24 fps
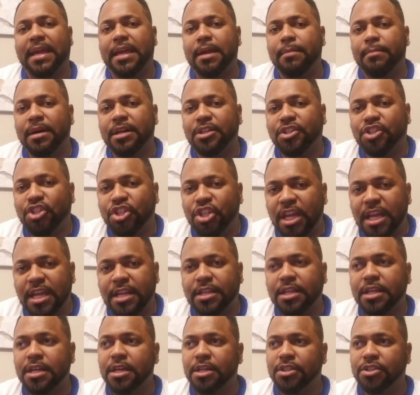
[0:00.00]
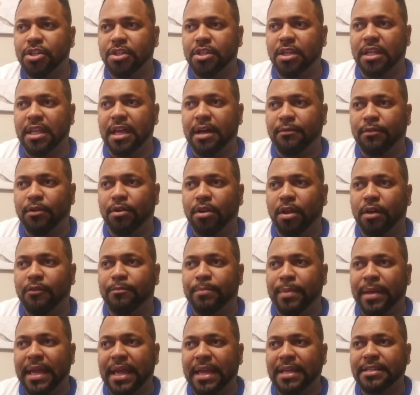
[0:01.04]
him a cheat to the level of
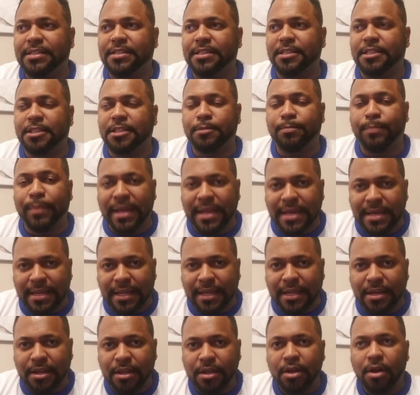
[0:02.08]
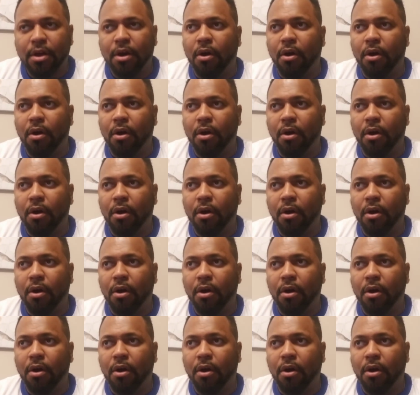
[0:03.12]
being suspended